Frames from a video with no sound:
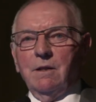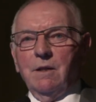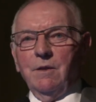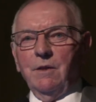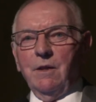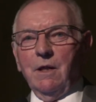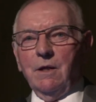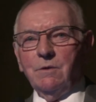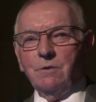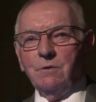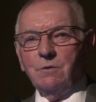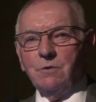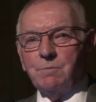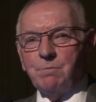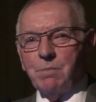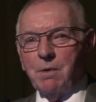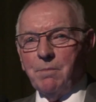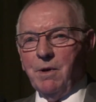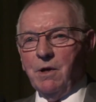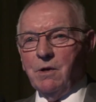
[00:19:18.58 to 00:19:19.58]
than those
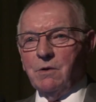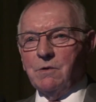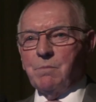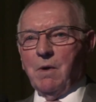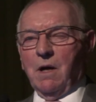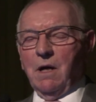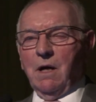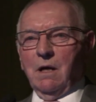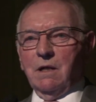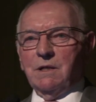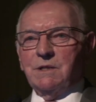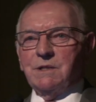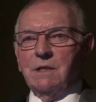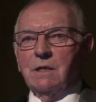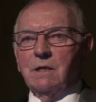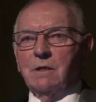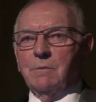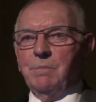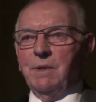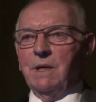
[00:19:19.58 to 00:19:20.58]
proposed by
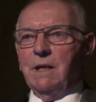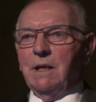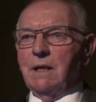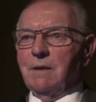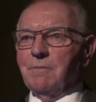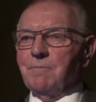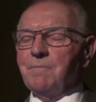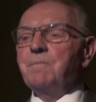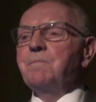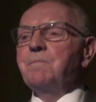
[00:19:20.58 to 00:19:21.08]
ICRP.